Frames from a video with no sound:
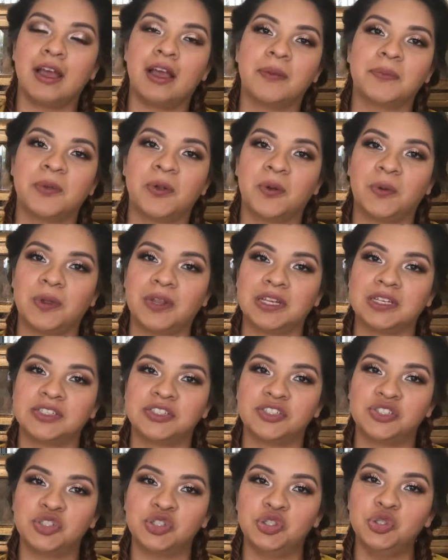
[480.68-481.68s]
I'm
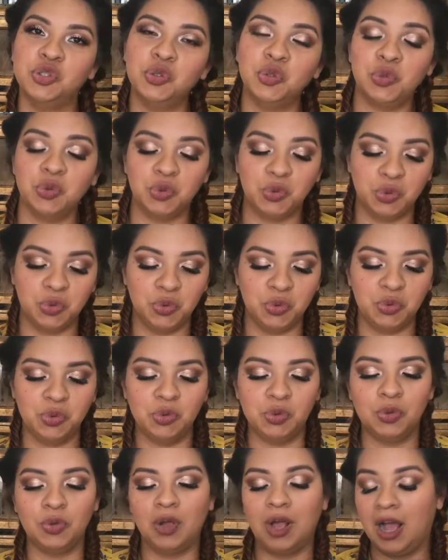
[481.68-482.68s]
going
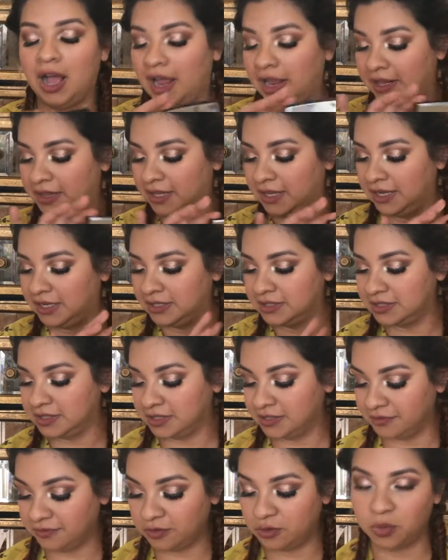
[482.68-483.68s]
to highlight,
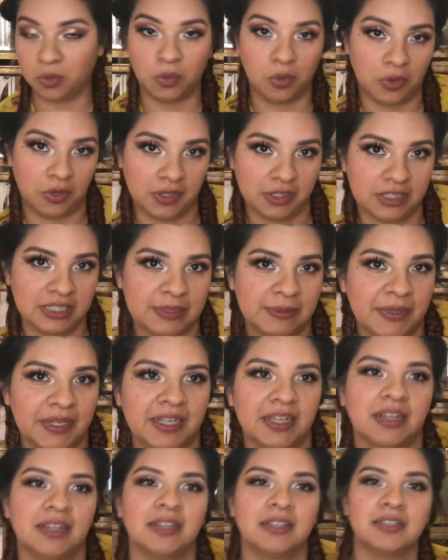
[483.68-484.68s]
of course,
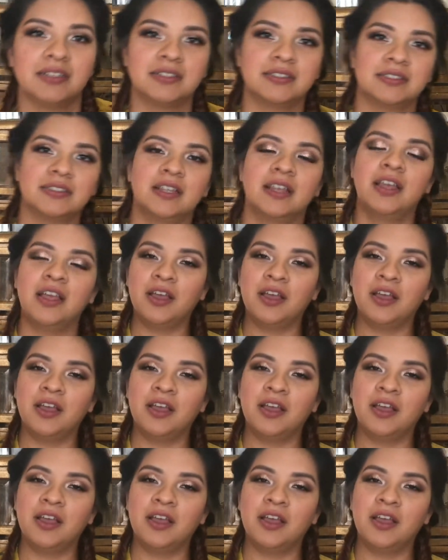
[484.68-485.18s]
because